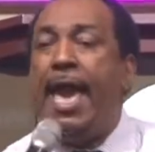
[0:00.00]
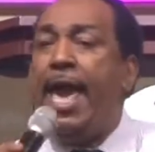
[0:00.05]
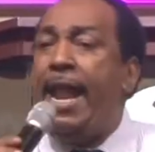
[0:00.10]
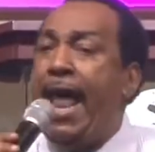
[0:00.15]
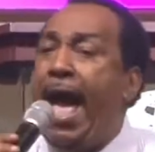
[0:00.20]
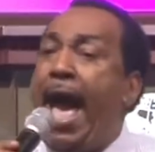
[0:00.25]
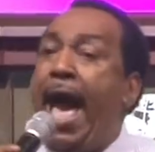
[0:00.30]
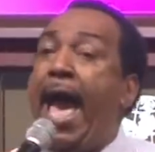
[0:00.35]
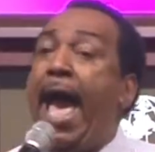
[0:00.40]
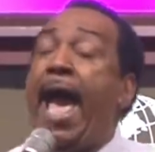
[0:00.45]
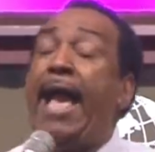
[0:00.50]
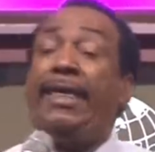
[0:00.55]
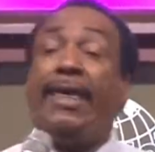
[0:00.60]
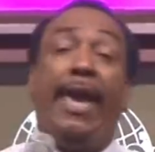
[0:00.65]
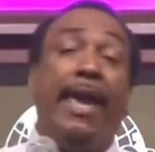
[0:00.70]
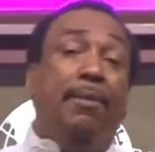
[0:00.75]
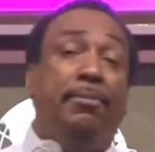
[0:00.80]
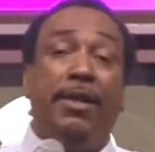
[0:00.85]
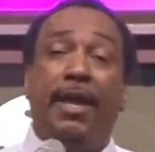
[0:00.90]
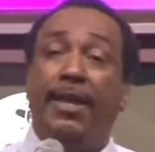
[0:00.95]
And I, I
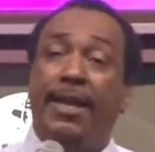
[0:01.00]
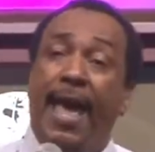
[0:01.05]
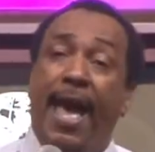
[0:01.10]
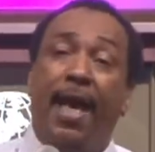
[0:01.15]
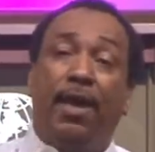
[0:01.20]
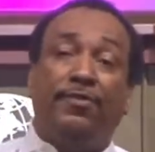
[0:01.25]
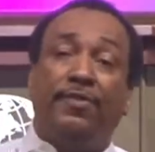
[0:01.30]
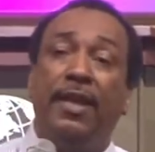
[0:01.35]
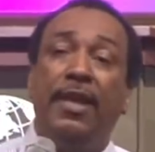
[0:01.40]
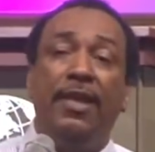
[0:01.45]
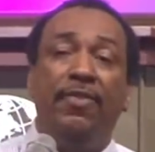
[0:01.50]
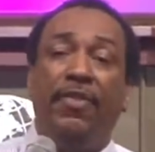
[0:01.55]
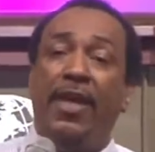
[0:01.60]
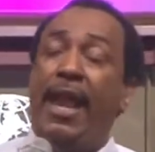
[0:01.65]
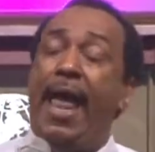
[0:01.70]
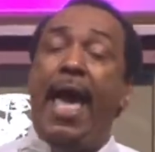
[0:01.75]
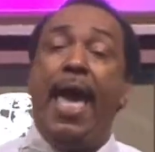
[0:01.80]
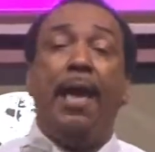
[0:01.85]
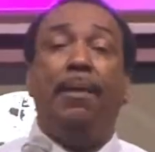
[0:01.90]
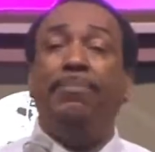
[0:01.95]
came to announce
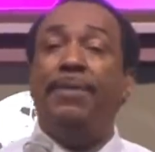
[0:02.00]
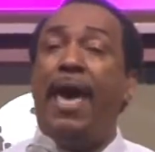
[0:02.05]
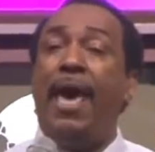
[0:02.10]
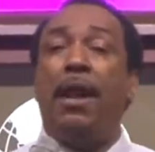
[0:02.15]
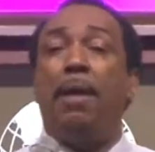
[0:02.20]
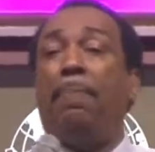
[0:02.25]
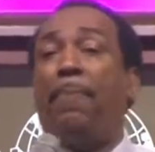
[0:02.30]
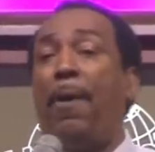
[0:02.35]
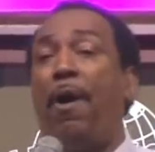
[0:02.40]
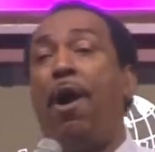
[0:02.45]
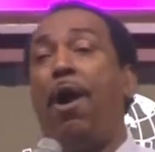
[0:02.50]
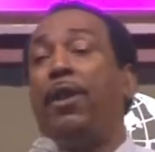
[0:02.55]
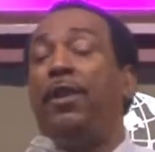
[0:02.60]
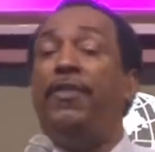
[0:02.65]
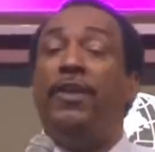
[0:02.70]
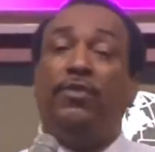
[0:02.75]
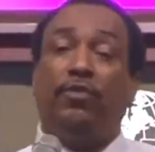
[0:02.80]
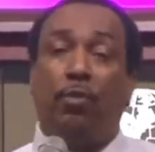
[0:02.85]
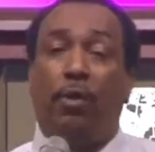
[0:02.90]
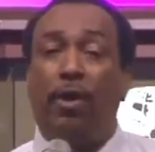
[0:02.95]
that I am not a part
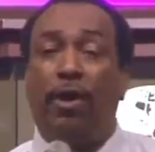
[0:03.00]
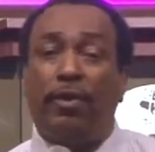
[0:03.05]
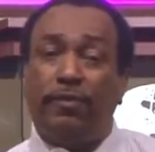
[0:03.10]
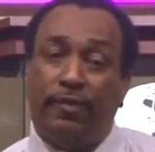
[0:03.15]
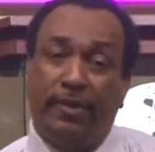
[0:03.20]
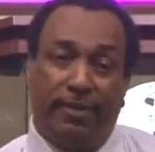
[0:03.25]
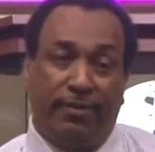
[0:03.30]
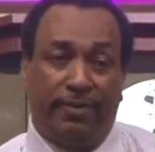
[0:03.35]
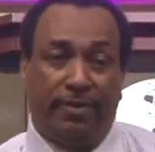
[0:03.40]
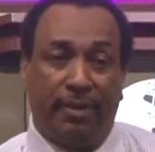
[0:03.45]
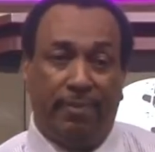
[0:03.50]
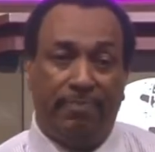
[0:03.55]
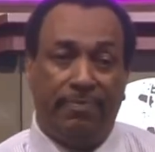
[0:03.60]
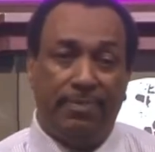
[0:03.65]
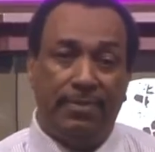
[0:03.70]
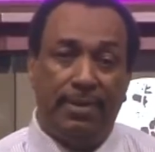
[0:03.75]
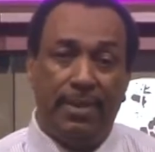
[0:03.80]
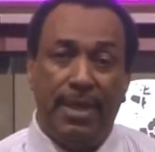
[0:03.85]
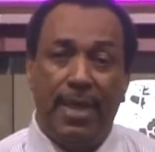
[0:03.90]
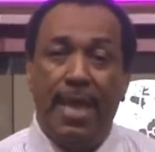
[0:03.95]
of this world system.
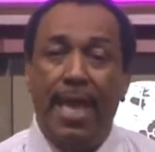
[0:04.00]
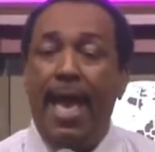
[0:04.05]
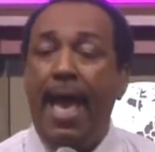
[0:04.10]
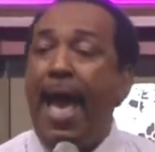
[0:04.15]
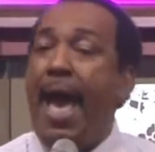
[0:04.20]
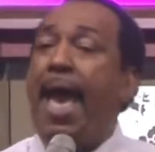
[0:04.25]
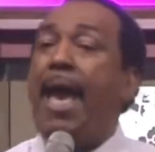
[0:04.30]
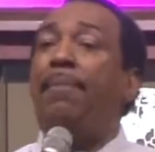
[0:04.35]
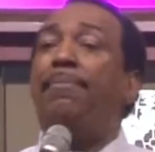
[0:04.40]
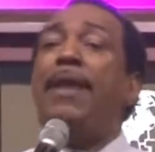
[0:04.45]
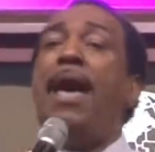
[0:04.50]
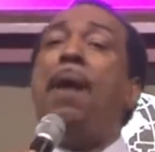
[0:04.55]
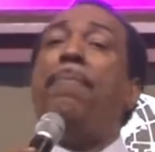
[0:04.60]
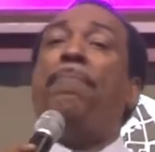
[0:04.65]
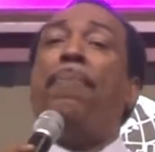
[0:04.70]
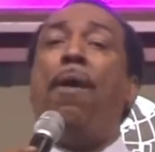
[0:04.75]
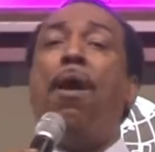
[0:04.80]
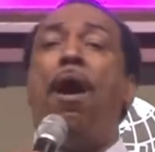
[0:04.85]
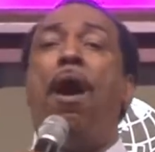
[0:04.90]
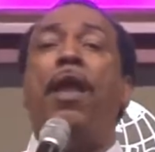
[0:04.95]
I'm
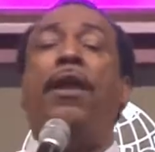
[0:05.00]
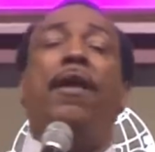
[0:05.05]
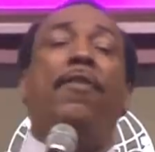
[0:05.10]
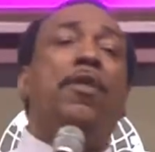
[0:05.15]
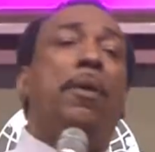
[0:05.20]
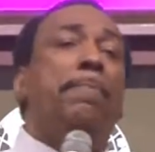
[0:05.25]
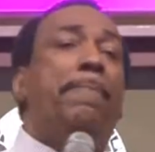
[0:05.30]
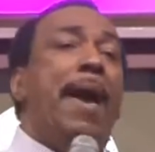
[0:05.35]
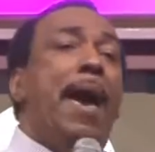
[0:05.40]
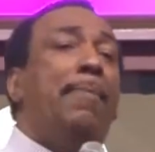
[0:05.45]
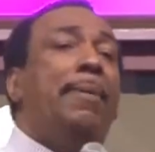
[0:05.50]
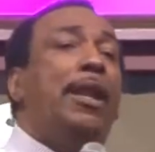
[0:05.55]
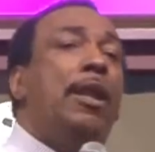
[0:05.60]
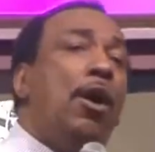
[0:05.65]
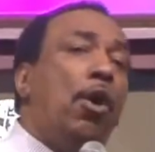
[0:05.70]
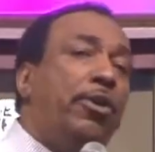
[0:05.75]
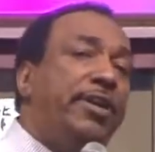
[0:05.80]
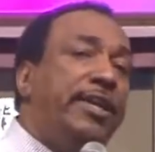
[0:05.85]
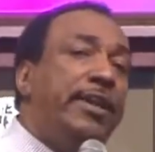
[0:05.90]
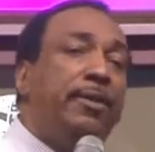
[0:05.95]
not part of the
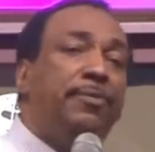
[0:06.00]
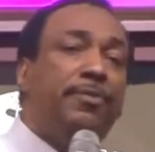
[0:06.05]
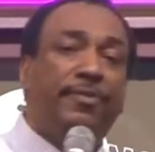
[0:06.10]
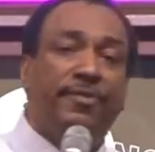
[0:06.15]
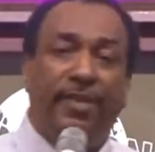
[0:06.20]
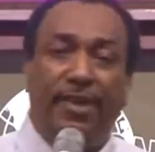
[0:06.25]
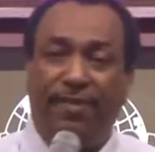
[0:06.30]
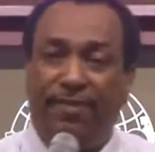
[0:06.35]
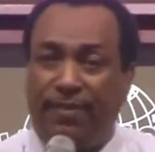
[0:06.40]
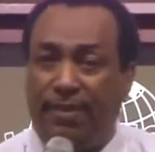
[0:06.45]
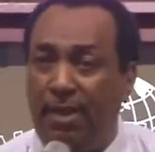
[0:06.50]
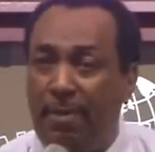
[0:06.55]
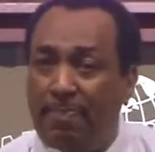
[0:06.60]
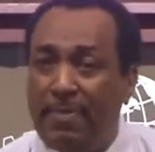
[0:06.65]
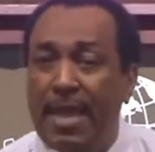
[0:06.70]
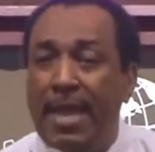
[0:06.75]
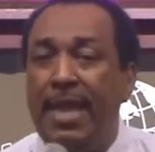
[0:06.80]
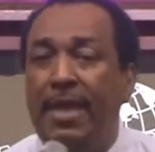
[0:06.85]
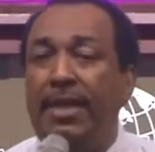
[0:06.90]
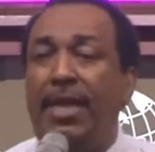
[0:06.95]
Babylonian
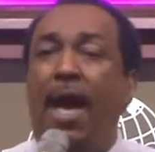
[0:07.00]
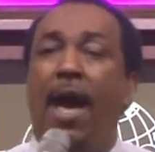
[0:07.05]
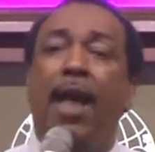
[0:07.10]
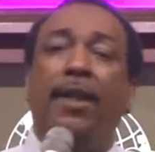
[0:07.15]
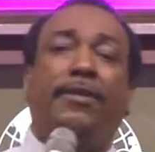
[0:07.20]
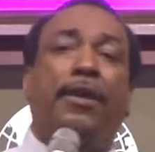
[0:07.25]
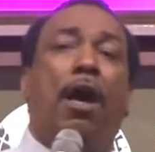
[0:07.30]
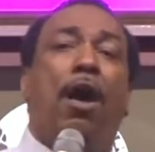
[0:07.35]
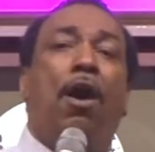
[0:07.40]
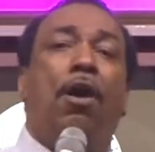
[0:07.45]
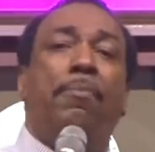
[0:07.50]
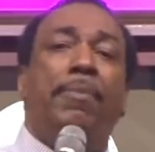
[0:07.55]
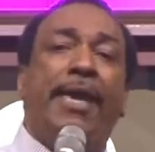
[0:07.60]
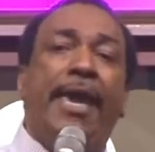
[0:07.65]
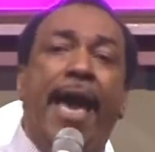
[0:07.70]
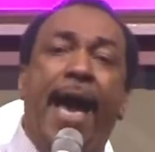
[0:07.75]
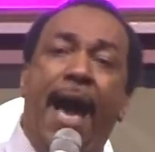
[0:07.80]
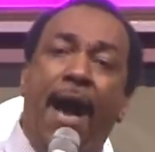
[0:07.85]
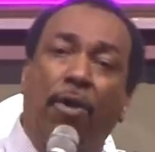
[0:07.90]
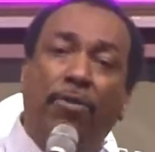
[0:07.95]
system. God called
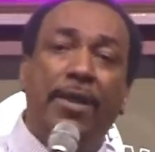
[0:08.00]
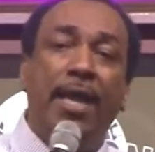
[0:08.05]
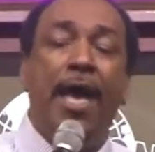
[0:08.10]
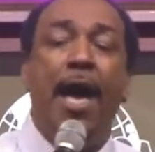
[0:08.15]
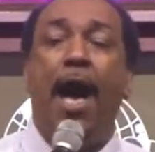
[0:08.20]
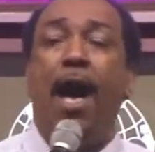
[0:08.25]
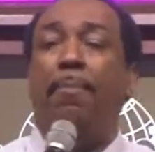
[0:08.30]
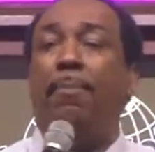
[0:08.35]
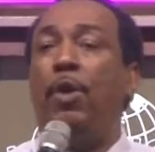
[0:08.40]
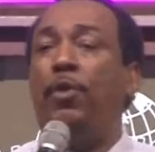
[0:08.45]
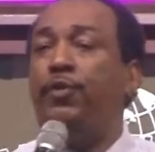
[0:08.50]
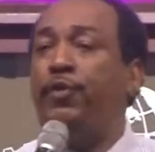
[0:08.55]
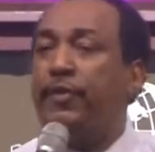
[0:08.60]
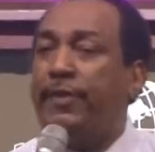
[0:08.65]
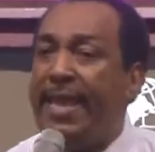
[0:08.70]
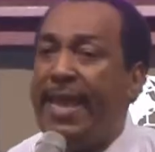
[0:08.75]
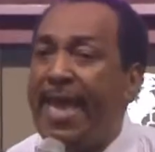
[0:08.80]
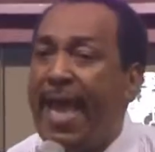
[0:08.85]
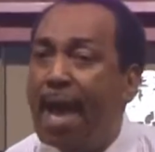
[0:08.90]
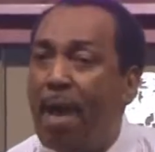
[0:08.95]
me out. I'm going to
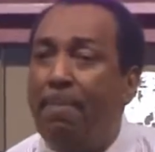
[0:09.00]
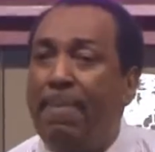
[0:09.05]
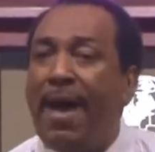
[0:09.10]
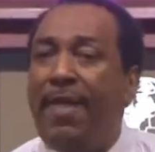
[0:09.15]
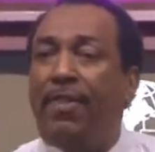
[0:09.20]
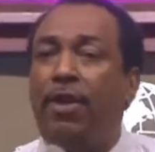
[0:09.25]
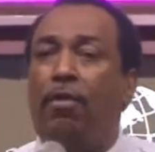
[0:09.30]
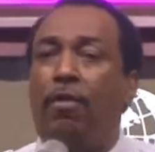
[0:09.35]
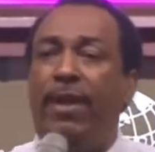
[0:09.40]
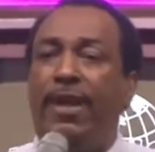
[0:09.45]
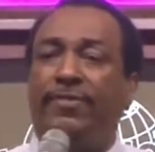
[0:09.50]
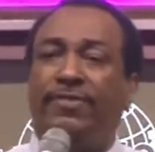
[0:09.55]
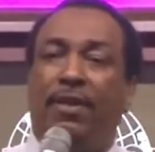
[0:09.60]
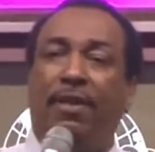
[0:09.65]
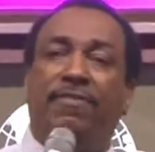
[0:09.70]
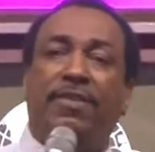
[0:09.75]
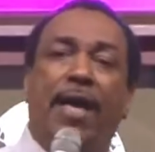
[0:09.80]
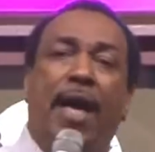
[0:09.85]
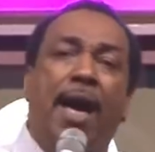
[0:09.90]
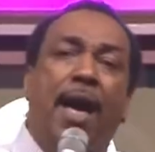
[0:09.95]
stay out by the grace
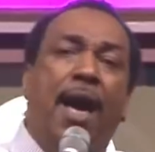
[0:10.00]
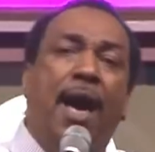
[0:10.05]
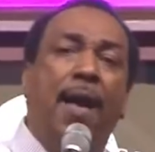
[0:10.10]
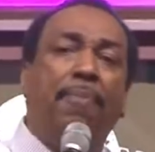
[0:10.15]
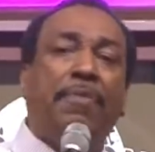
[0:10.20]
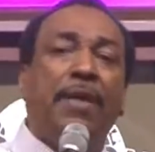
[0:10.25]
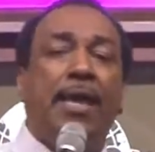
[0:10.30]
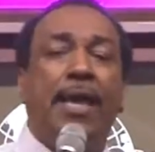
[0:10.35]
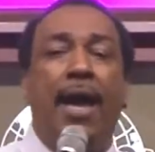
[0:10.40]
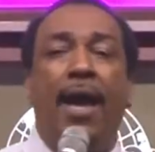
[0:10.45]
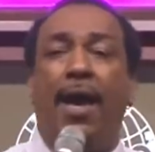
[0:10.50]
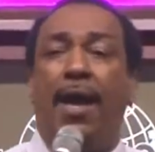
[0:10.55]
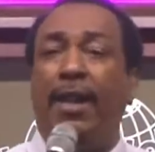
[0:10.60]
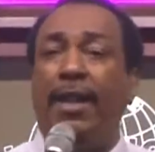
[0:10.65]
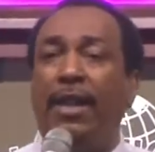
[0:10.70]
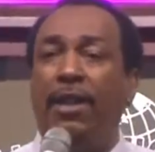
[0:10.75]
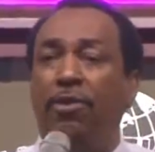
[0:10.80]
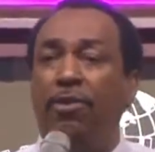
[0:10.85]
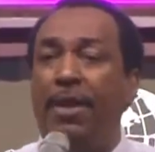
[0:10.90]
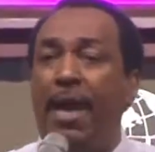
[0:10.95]
of God.
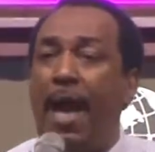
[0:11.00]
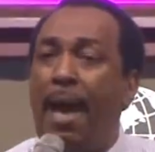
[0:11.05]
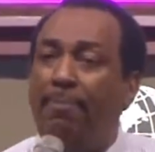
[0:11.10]
Hallelujah.